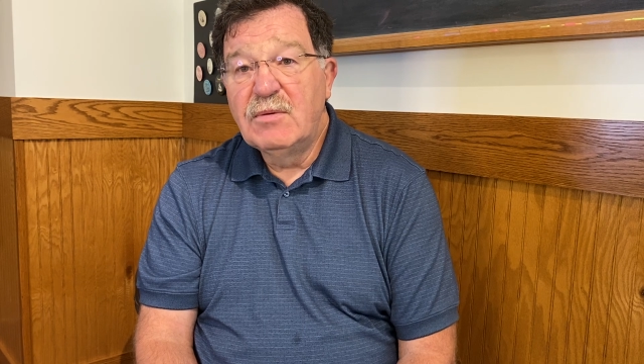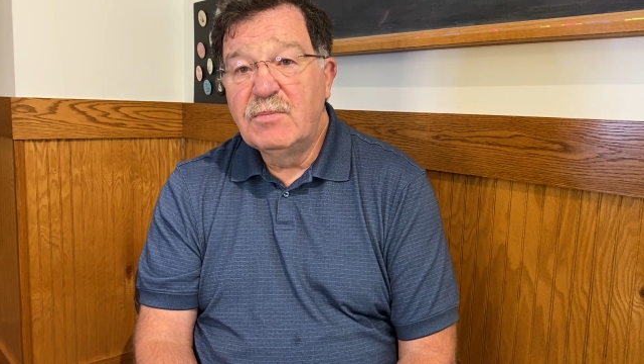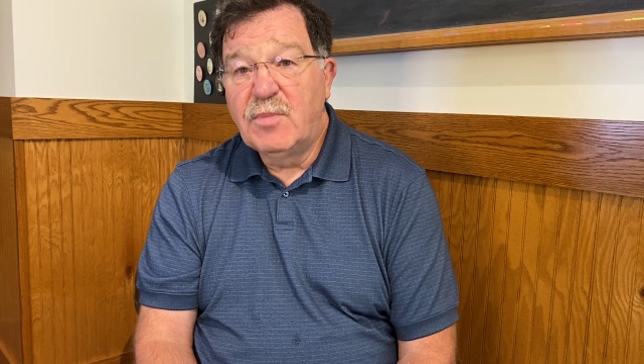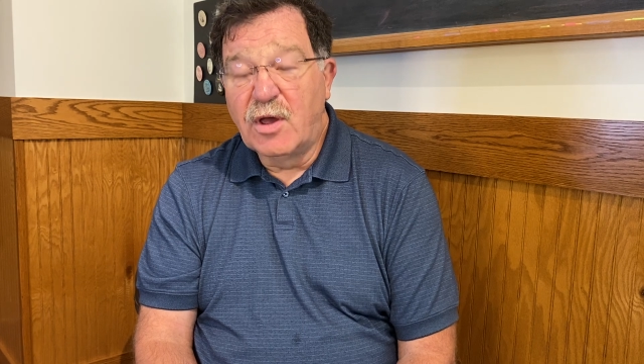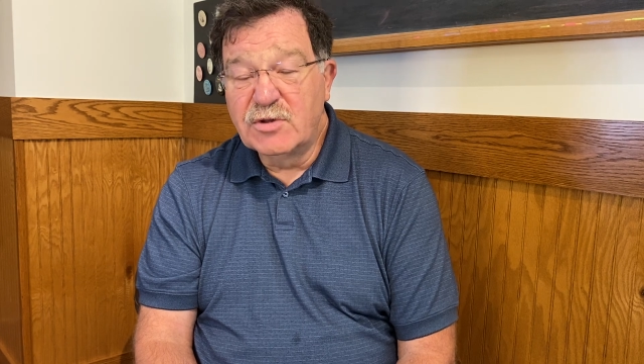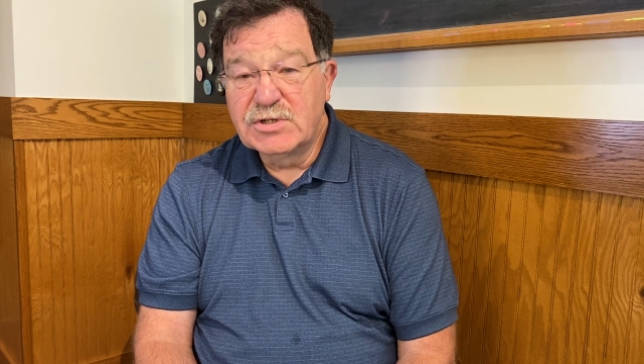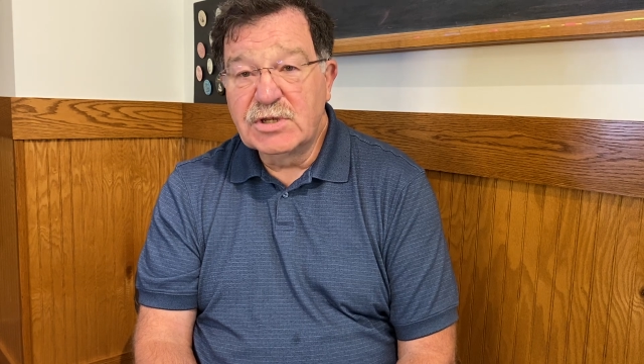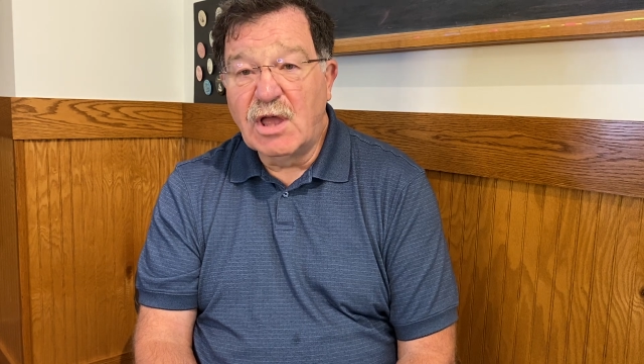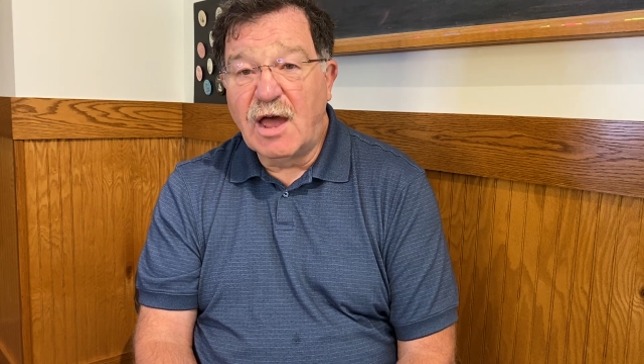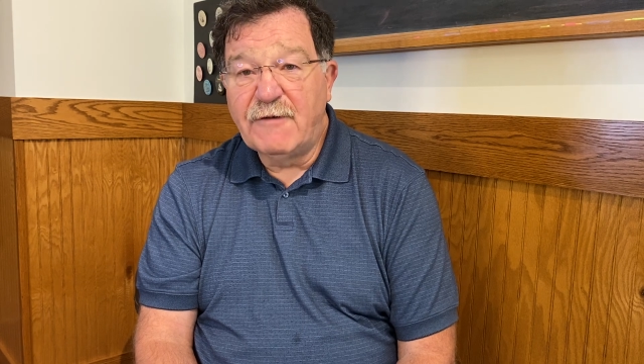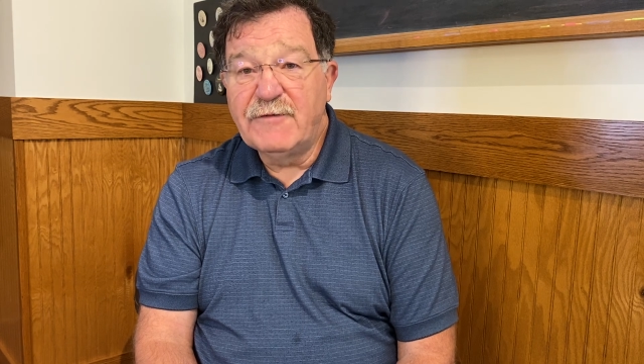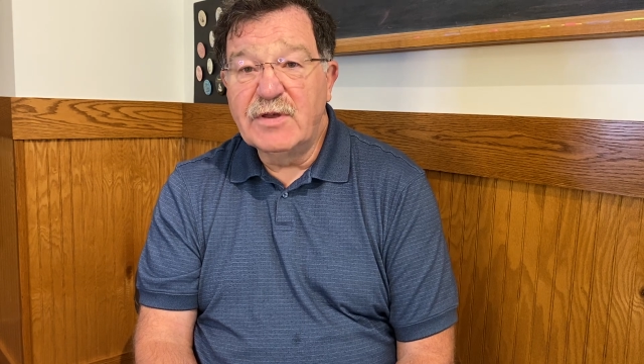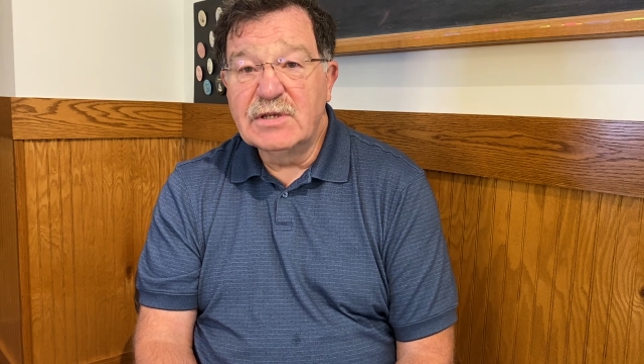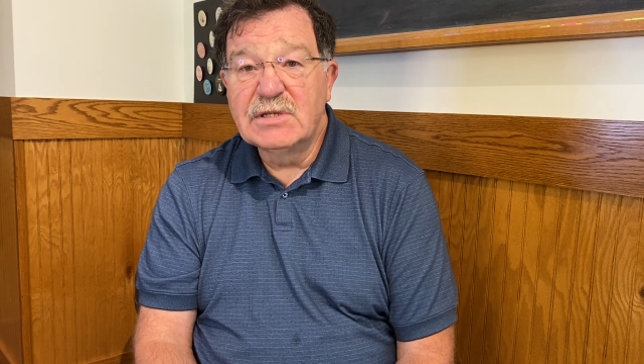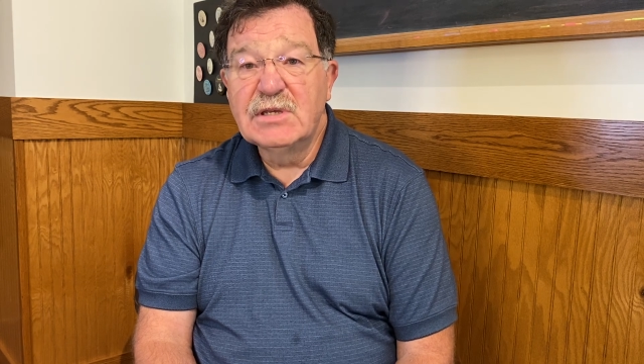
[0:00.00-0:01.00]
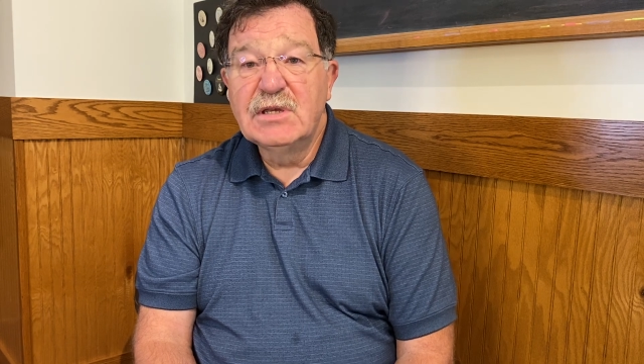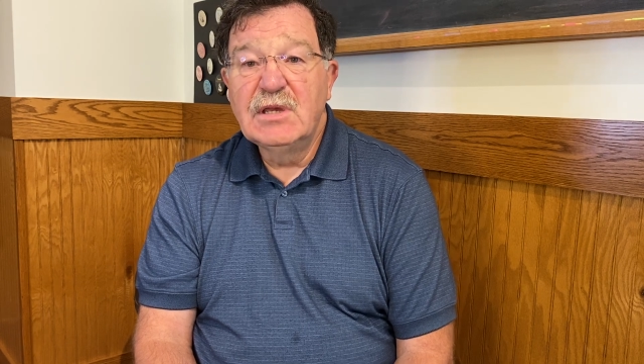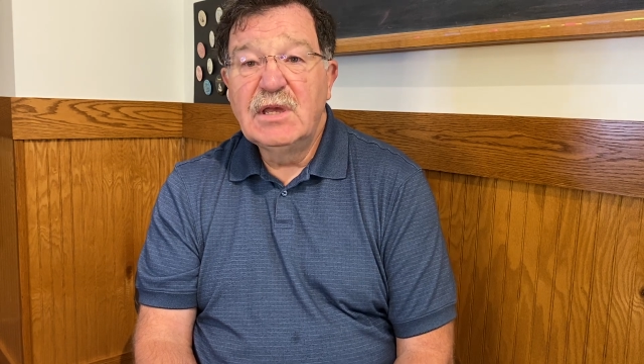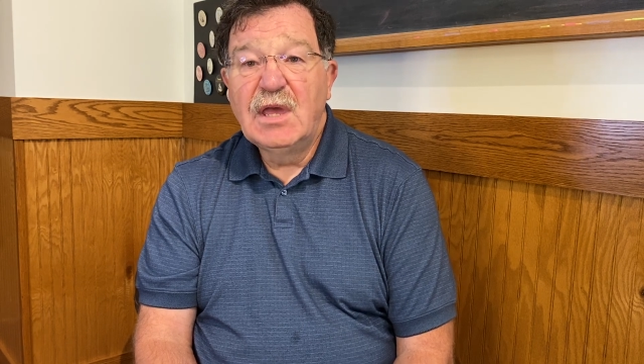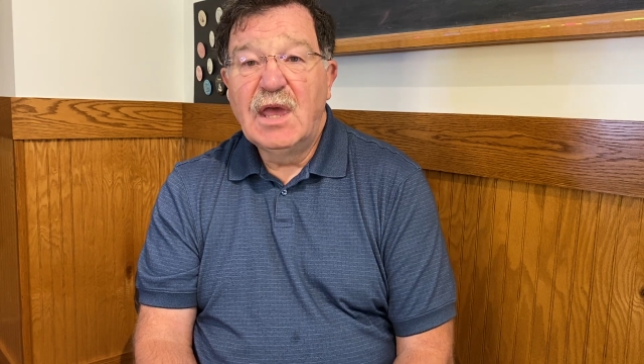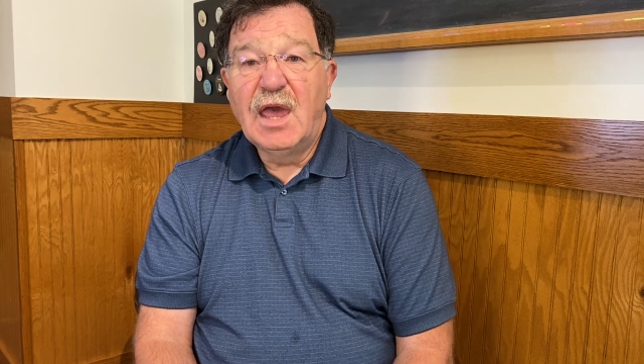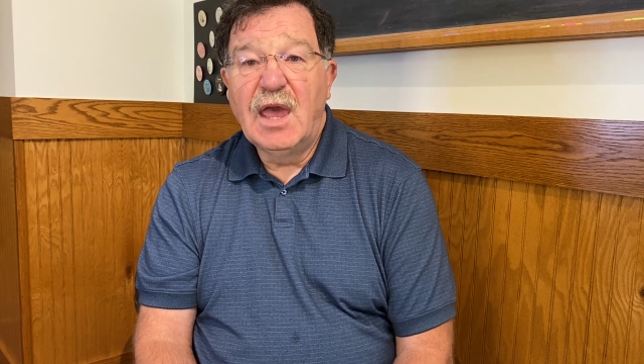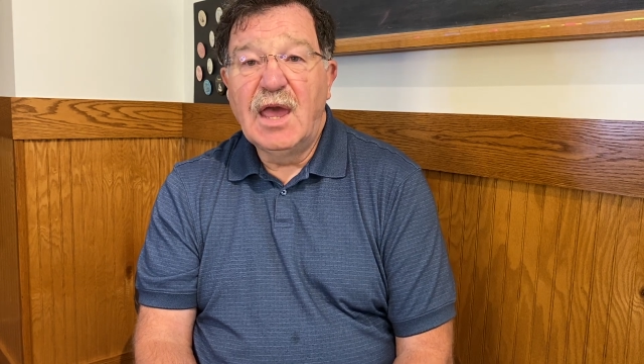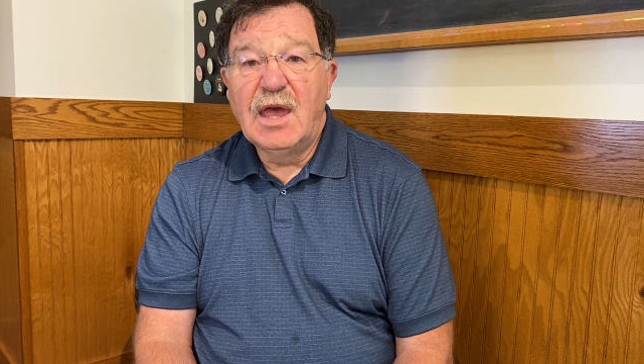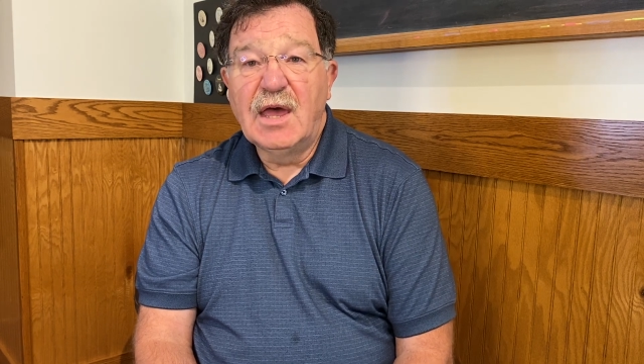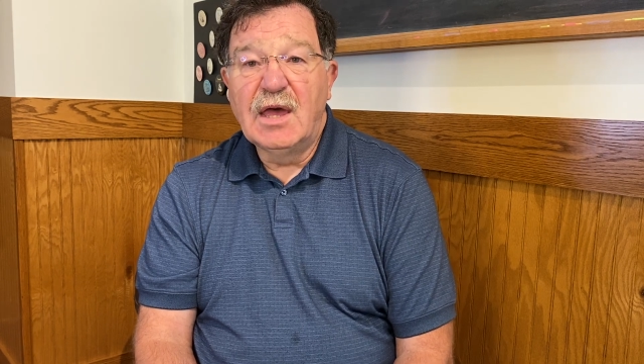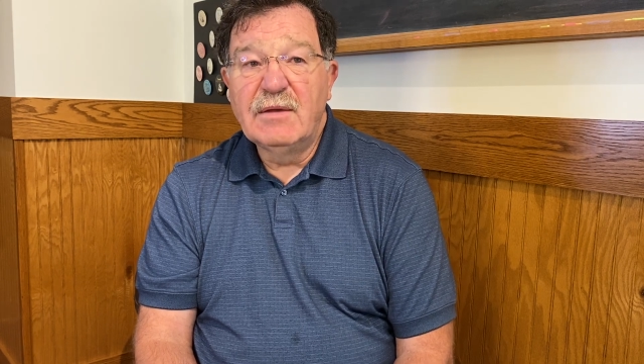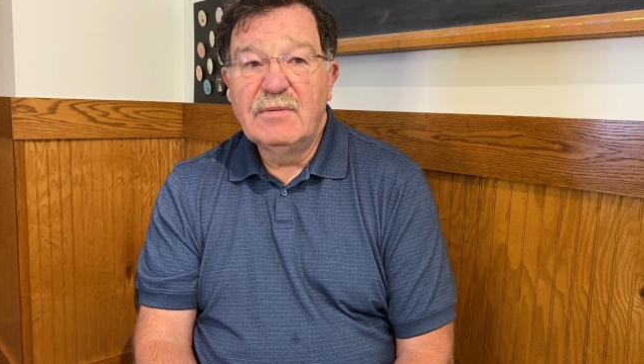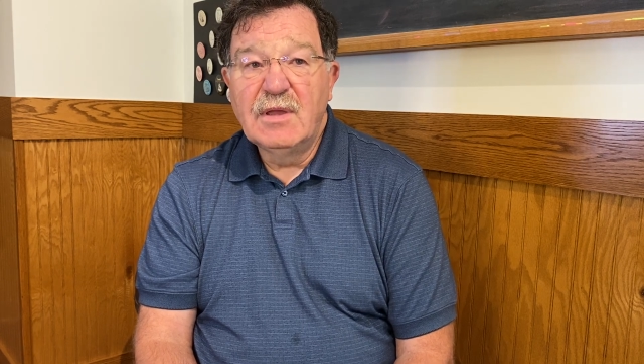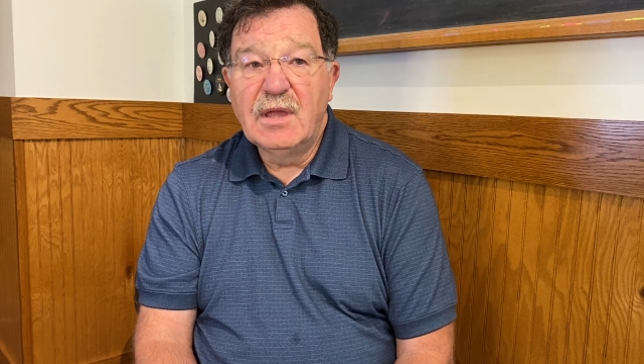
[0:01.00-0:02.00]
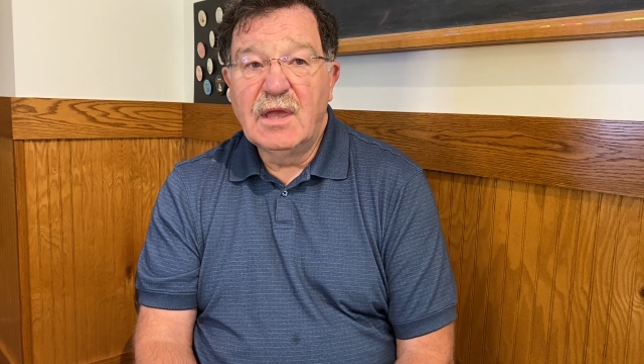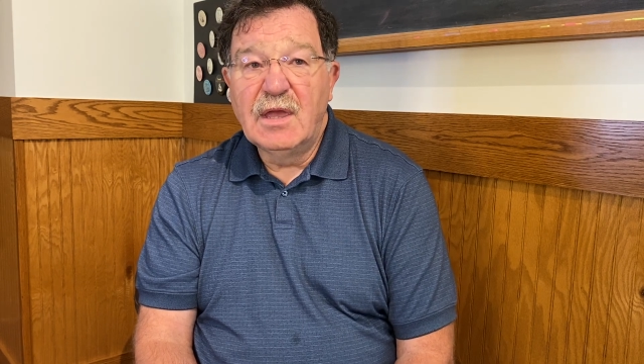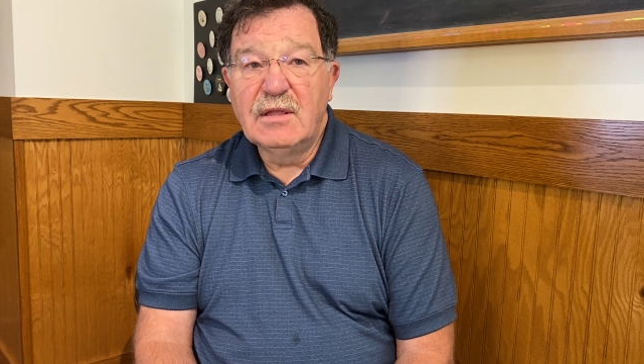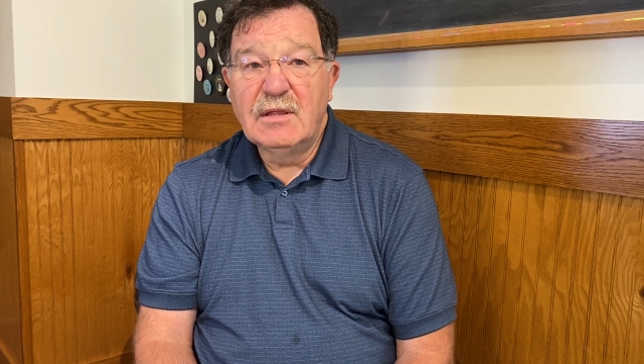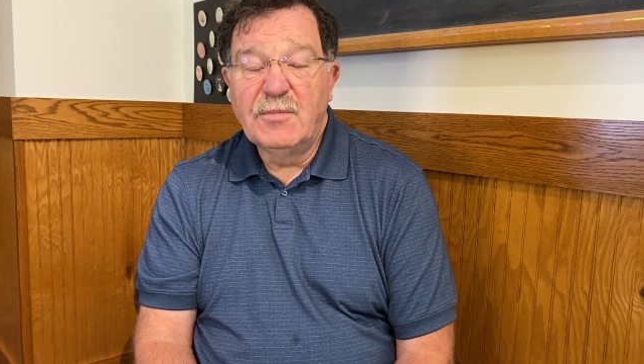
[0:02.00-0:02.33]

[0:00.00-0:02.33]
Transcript: post office and